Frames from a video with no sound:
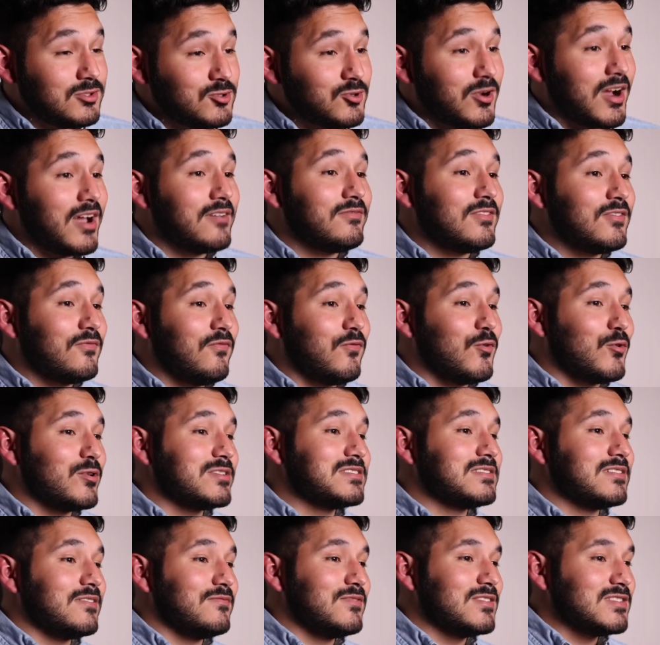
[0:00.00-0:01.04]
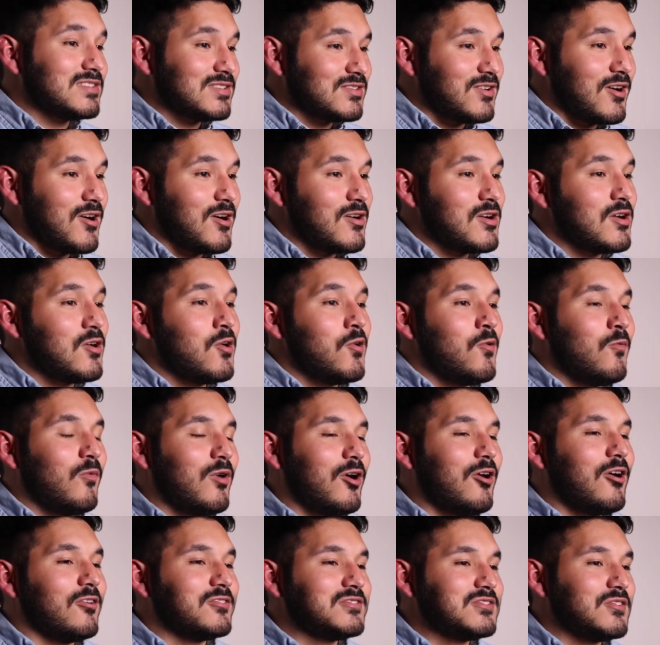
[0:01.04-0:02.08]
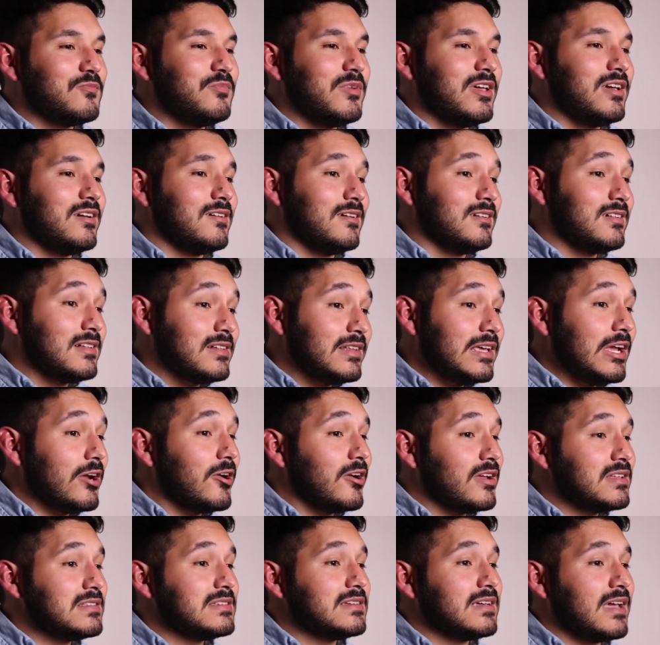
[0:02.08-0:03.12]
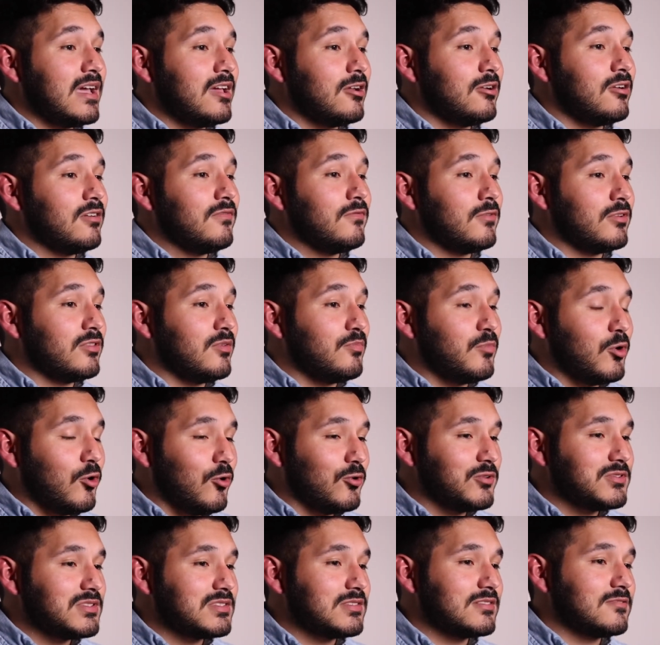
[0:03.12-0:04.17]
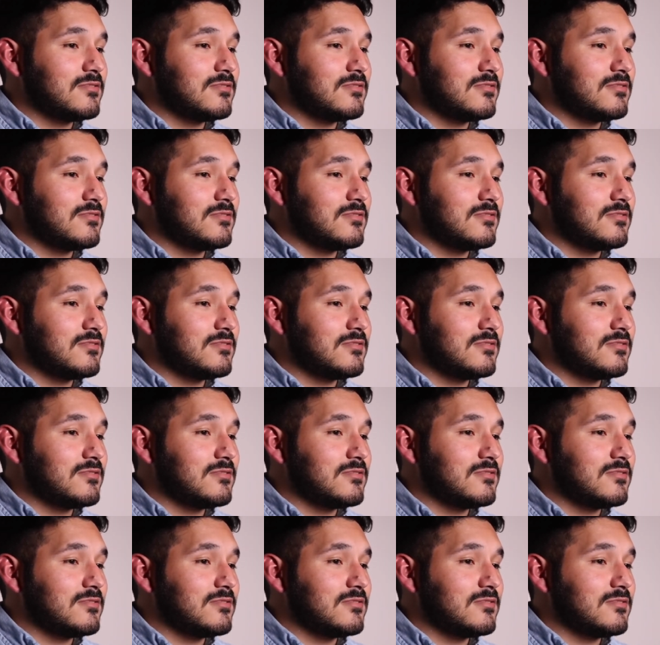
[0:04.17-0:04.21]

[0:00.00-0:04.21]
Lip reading: driving force of the song while also being a clear indicator for the pulse.